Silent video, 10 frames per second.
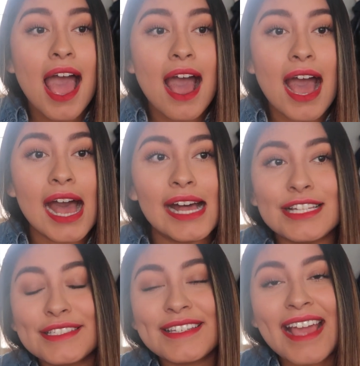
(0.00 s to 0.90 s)

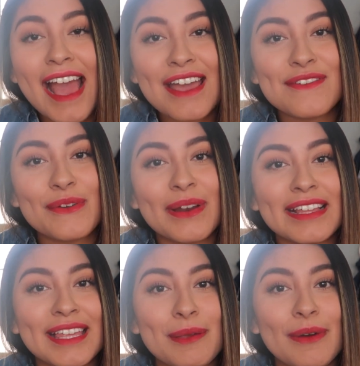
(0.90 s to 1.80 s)
So yeah, if you
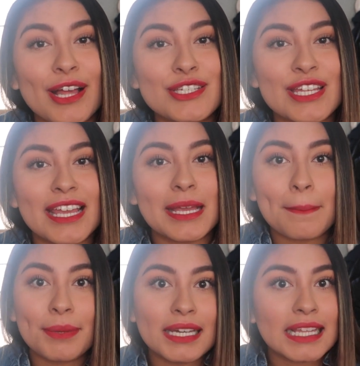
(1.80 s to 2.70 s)
want to keep
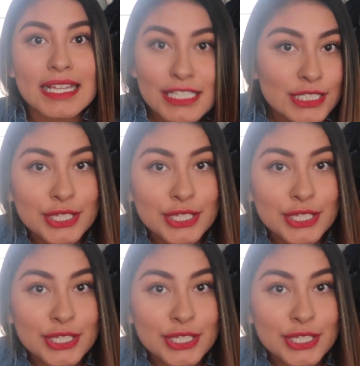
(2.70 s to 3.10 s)
watching, please